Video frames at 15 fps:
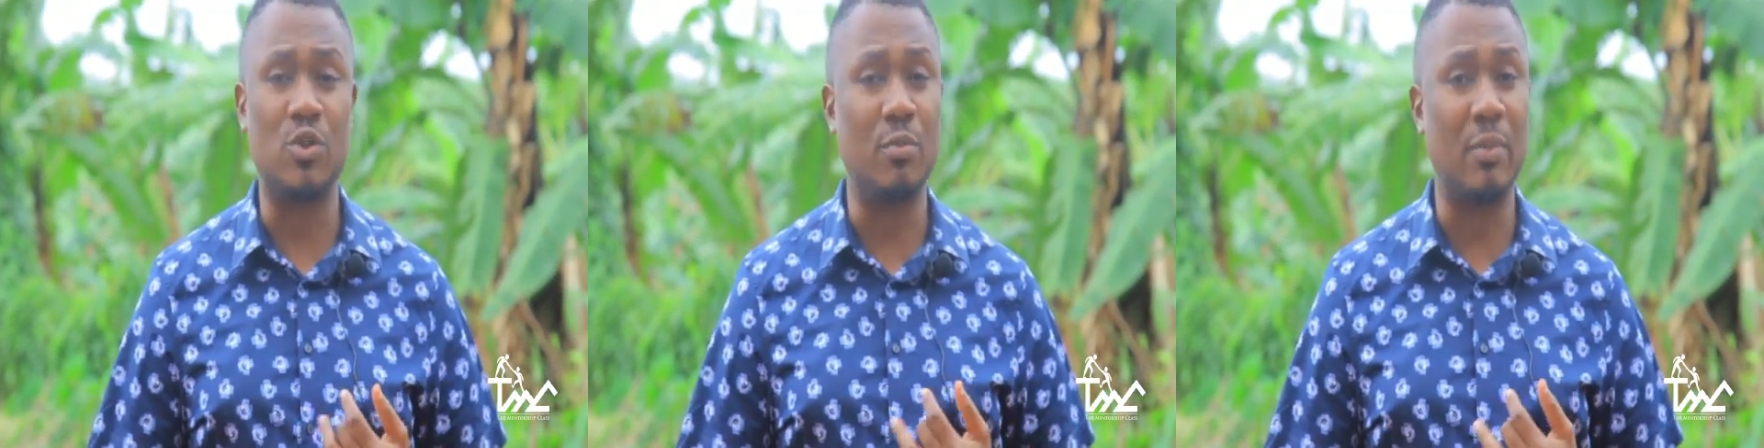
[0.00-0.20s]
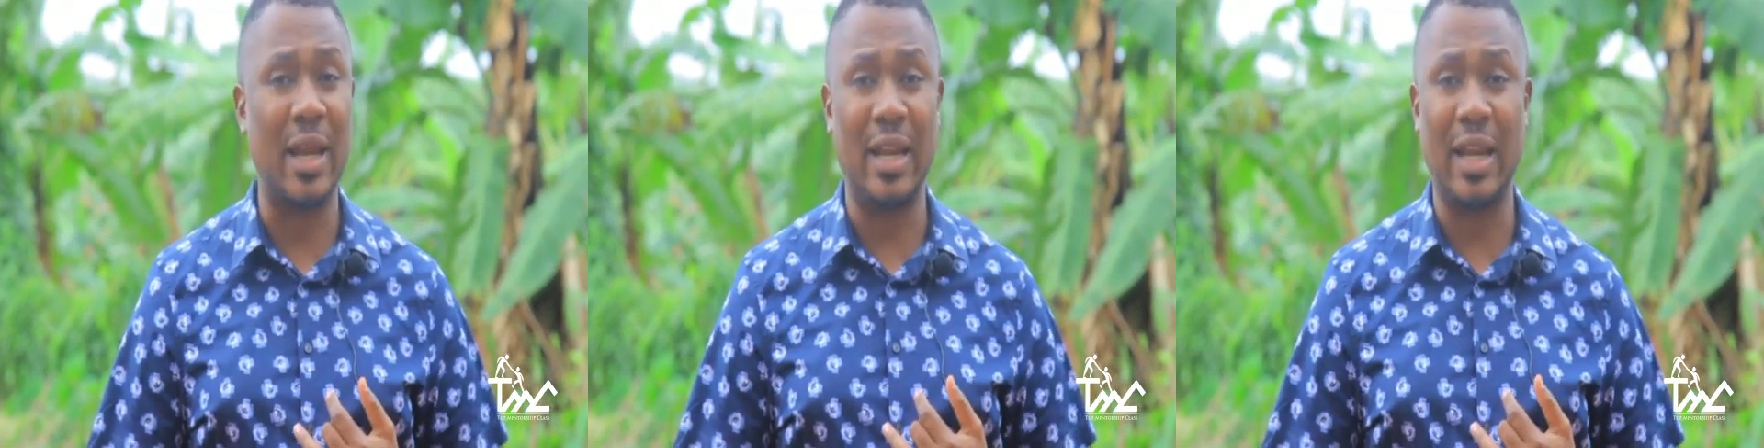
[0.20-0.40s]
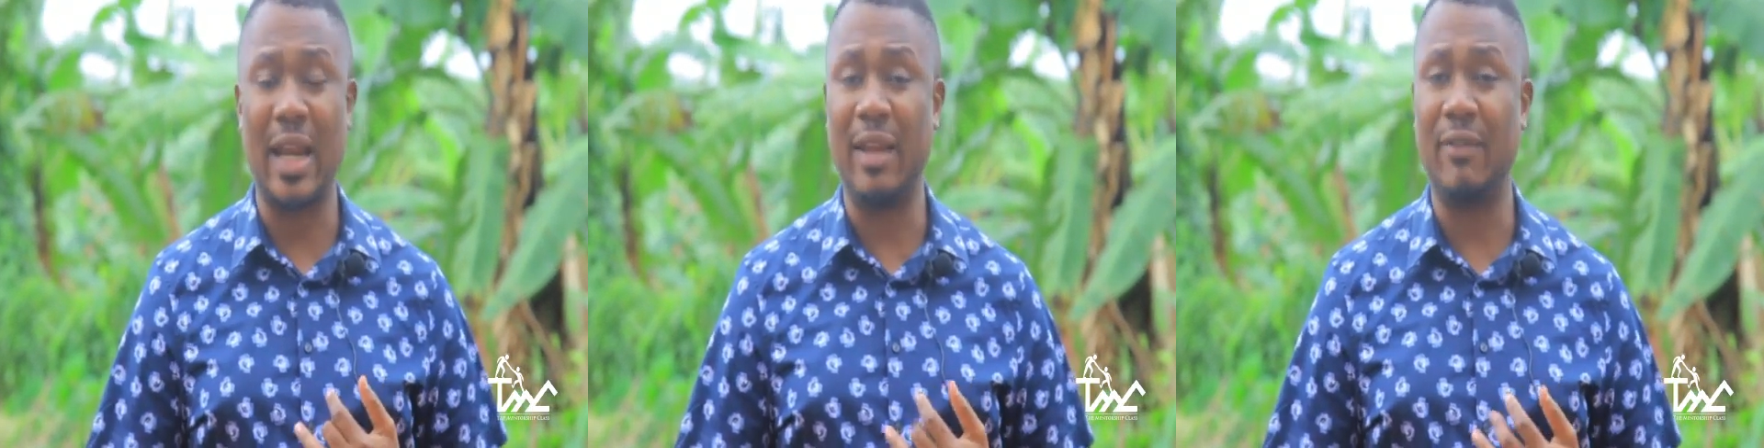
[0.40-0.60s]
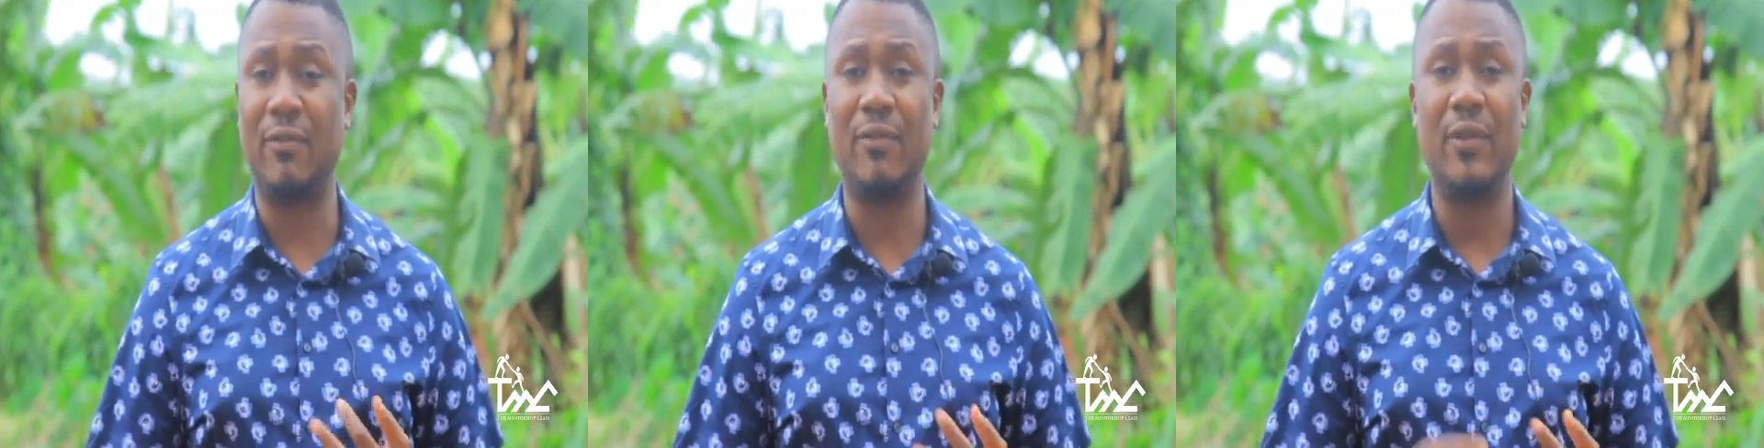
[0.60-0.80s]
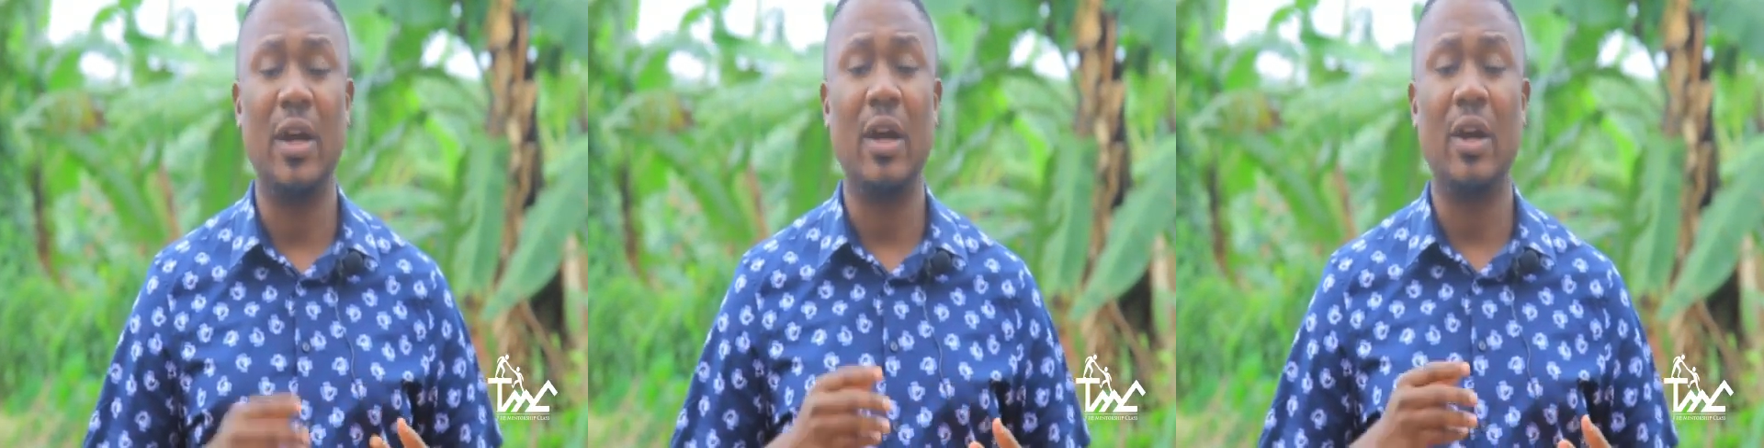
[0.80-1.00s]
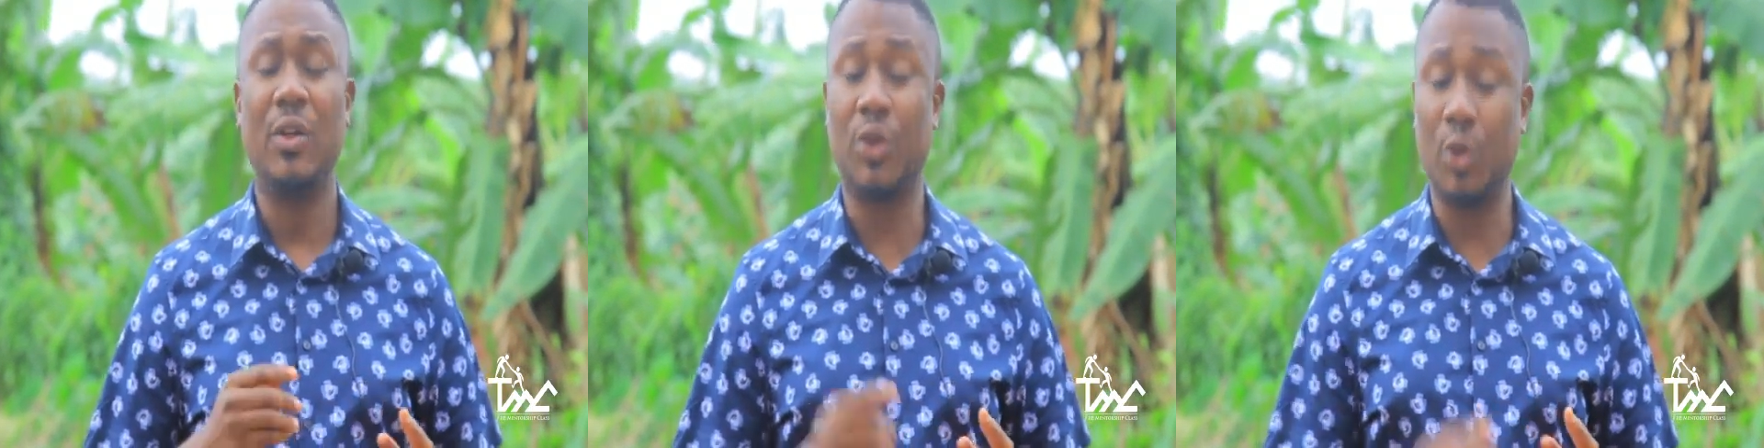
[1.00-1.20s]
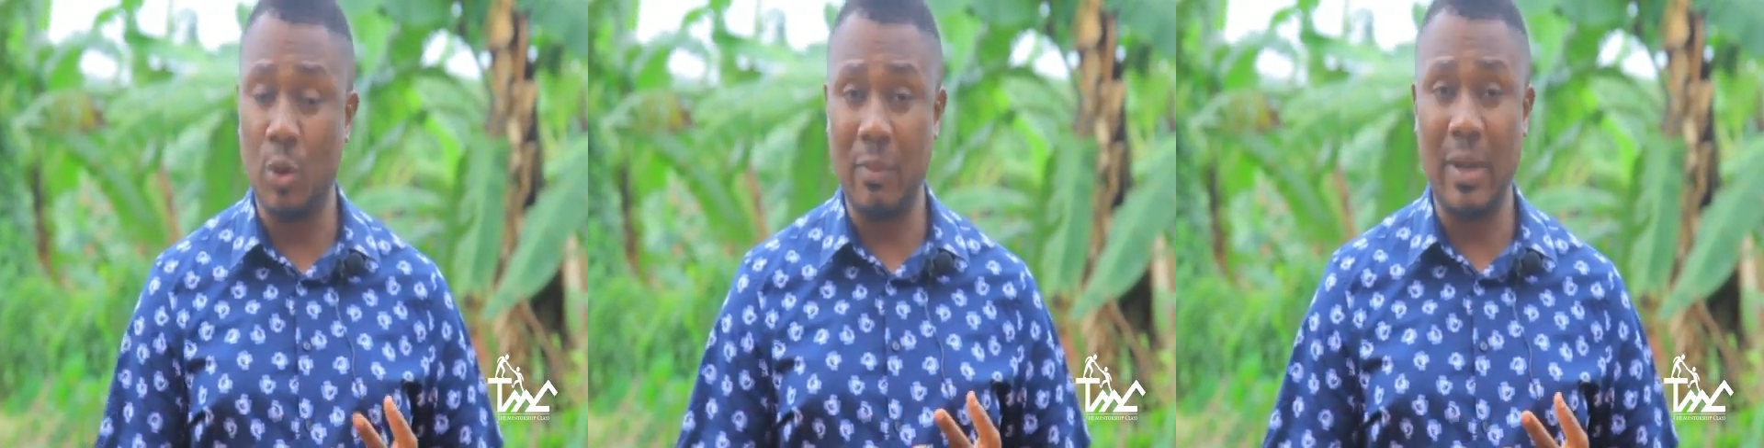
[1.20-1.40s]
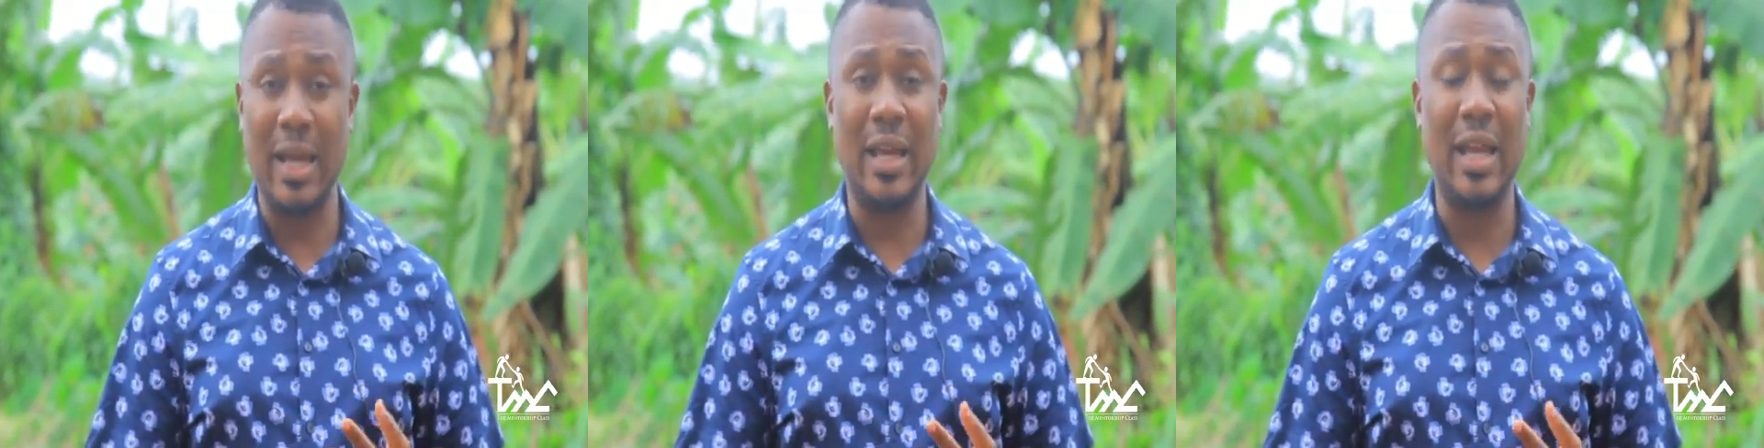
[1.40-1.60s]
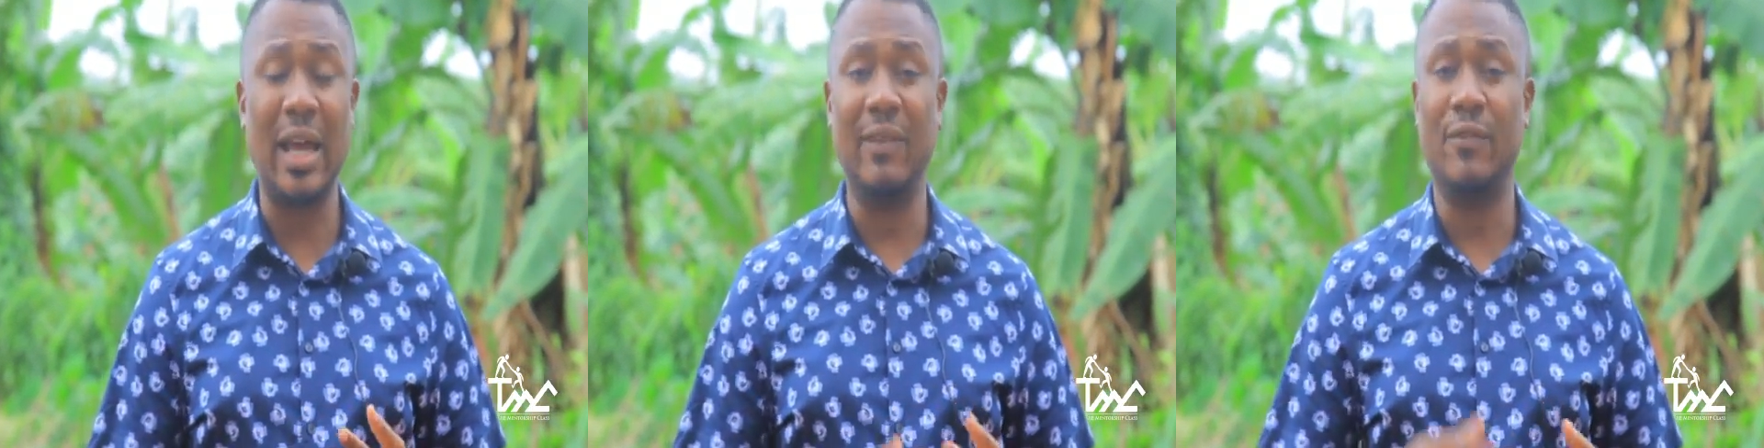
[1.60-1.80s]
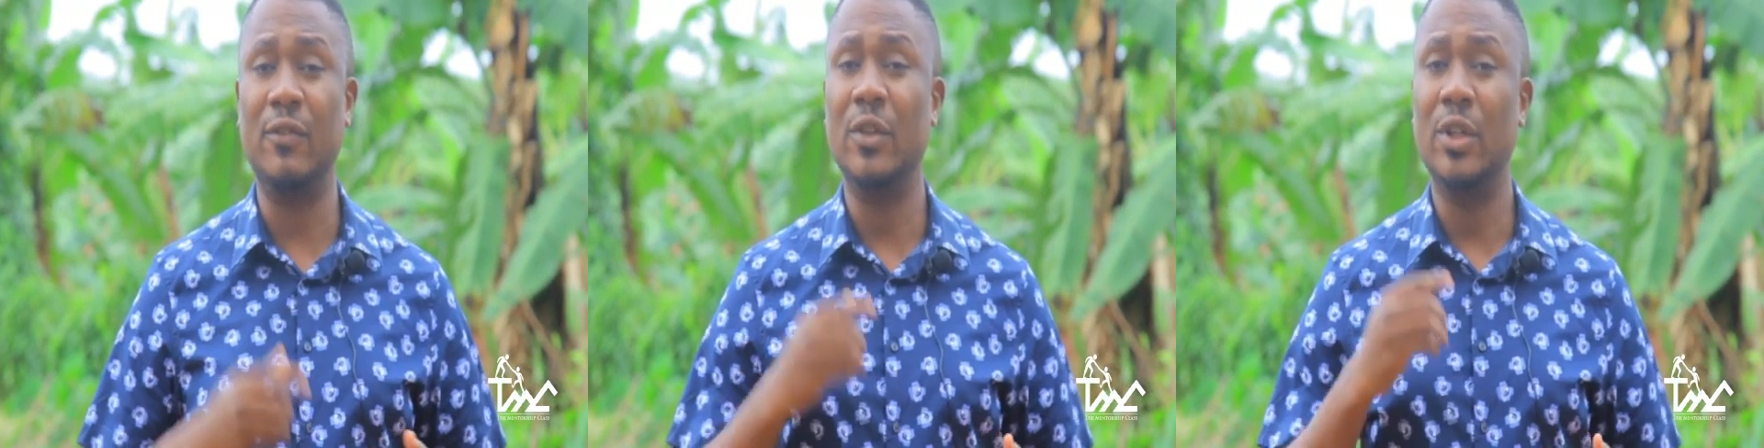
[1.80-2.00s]
to my life, through my
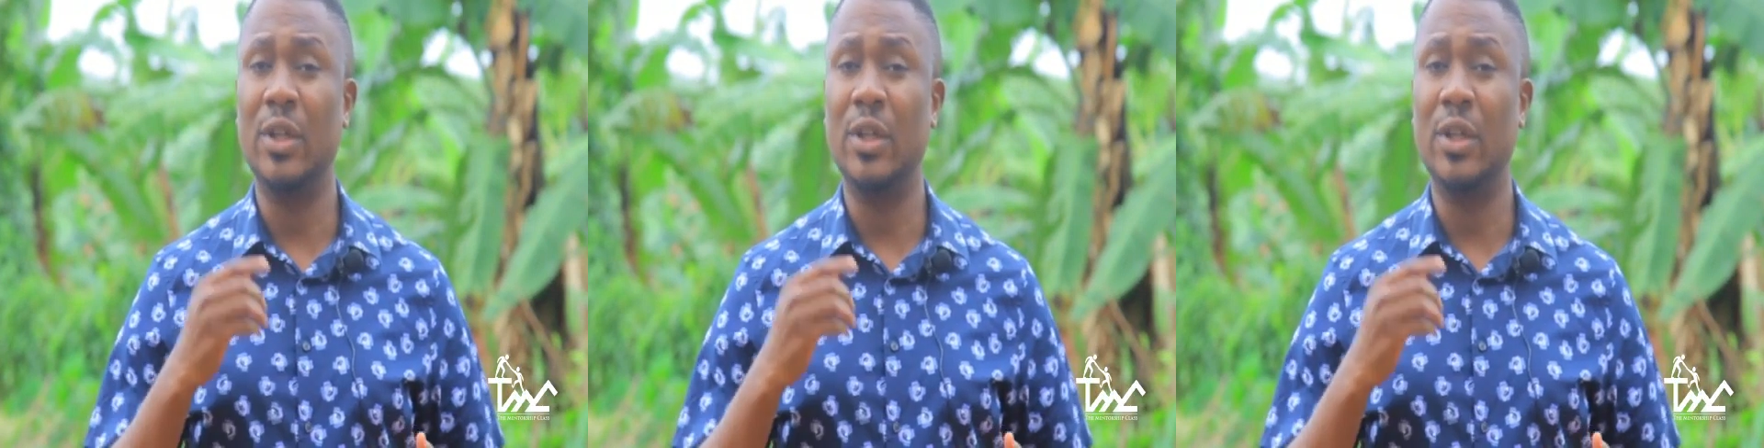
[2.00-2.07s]
life,